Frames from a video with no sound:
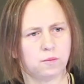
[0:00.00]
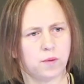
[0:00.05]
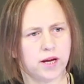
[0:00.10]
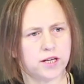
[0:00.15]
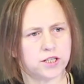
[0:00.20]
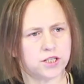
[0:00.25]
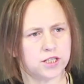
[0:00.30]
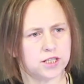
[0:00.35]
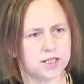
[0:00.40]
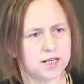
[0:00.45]

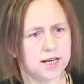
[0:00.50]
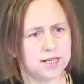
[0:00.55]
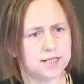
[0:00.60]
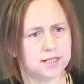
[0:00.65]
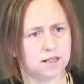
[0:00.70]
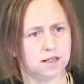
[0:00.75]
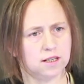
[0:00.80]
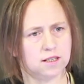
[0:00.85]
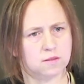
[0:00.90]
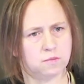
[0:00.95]
Patient
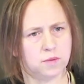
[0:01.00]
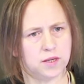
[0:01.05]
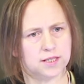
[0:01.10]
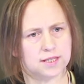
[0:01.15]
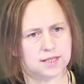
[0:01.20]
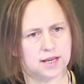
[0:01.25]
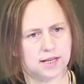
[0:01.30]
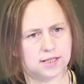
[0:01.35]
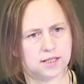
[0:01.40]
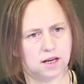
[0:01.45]
Data has been
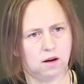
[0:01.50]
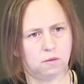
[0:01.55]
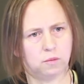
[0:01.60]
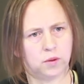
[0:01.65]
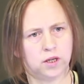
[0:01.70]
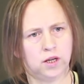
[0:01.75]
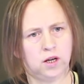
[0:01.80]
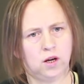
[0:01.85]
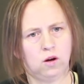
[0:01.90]
set up.